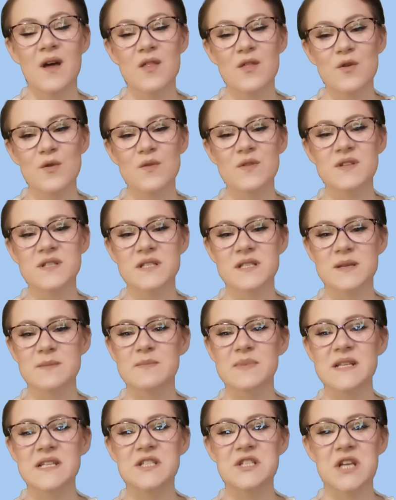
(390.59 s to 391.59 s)
thought that
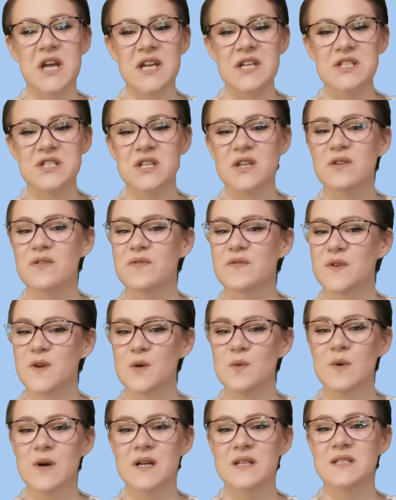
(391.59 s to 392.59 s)
simply changing a
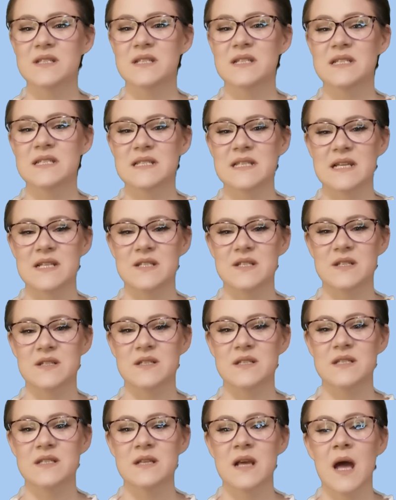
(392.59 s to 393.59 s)
few words in a
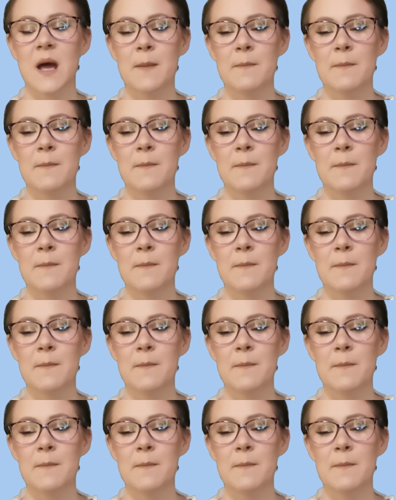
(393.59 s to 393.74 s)
sentence